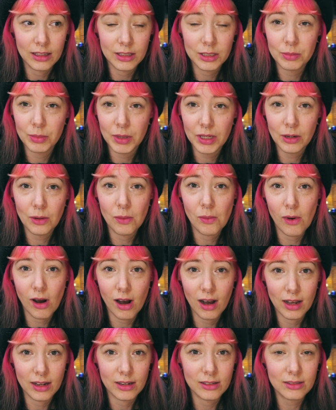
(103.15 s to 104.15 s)
It's been a
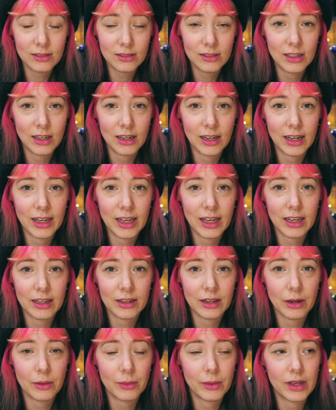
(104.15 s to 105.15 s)
while. I
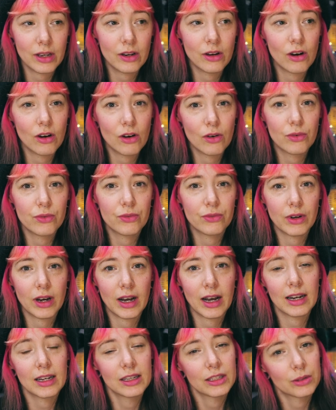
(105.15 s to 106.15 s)
had a week off.
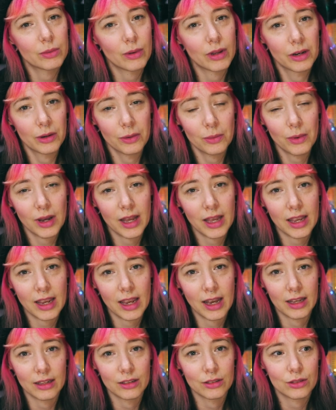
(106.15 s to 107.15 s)
Alex went
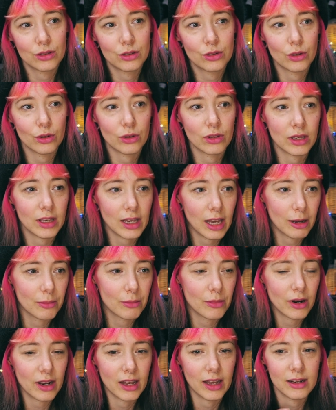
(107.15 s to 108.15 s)
away and took the
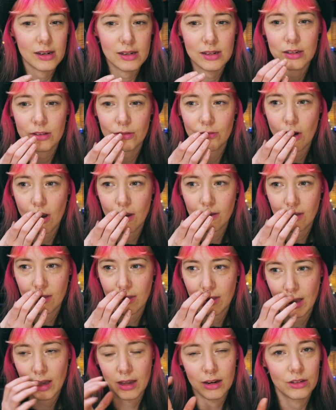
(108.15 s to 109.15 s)
camera, and rather
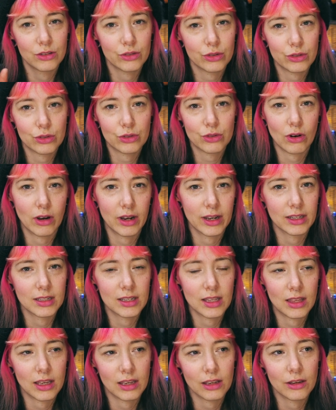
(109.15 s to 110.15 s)
than trying
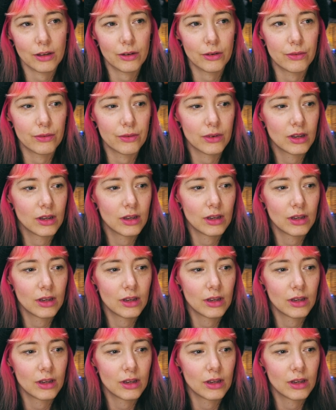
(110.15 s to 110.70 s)
to think of,